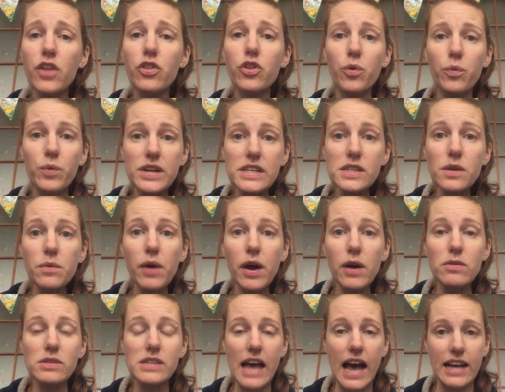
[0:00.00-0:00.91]
the reason why
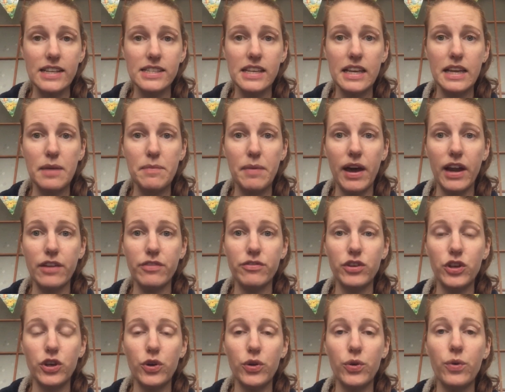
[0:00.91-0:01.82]
I was asking about
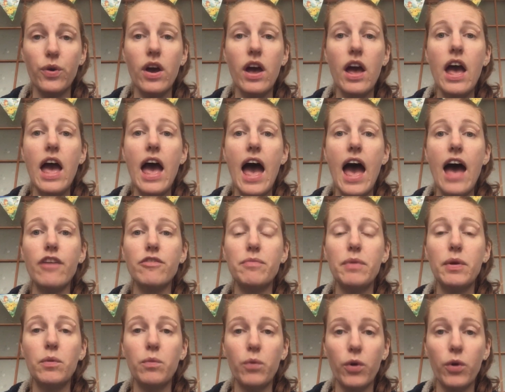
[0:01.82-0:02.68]
if you have been